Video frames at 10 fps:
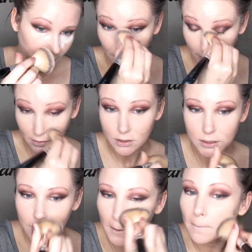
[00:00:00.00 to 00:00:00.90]
And I
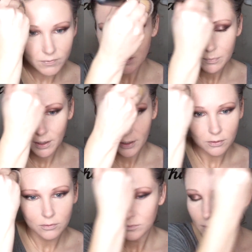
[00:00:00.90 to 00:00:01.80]
usually, if it's a
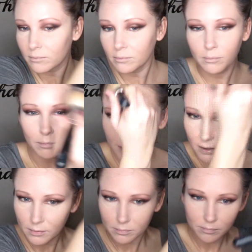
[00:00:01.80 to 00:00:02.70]
bridal
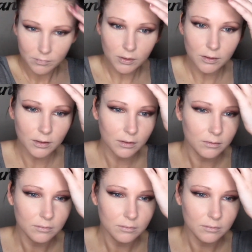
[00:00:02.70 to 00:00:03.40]
makeup look, I